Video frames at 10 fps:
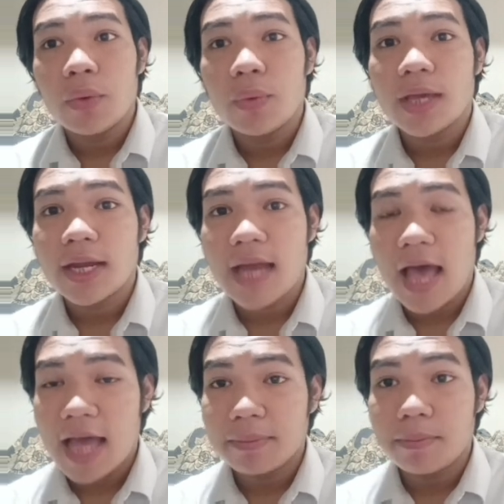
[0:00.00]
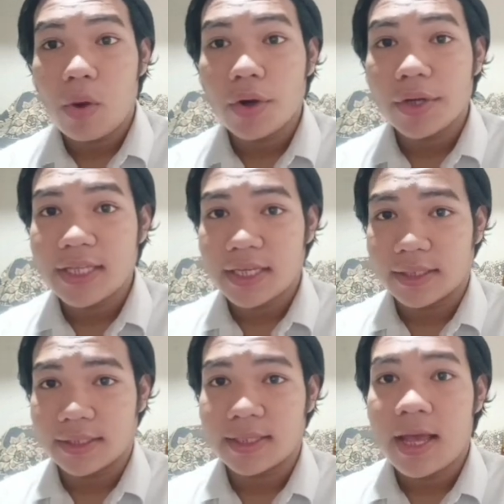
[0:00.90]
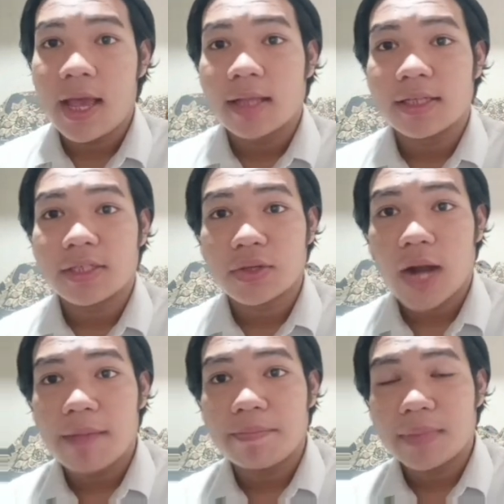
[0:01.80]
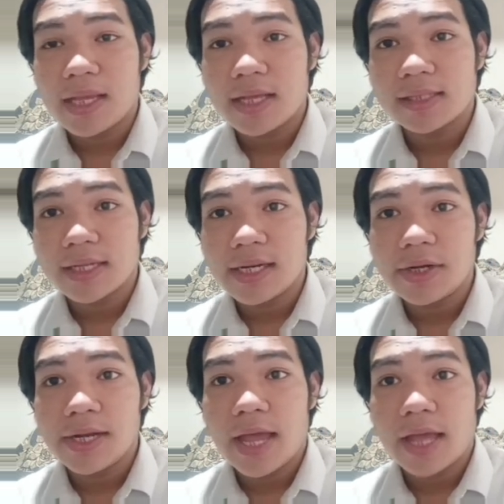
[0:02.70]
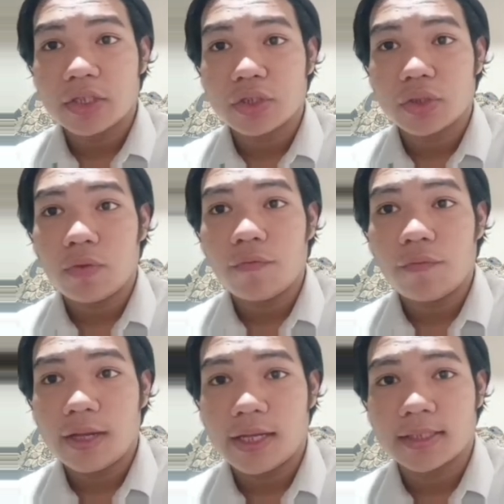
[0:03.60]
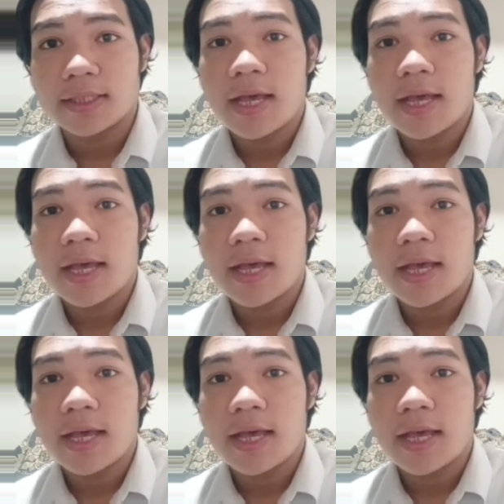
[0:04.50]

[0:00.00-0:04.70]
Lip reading: We can add more details, describe things clearly, and show feelings.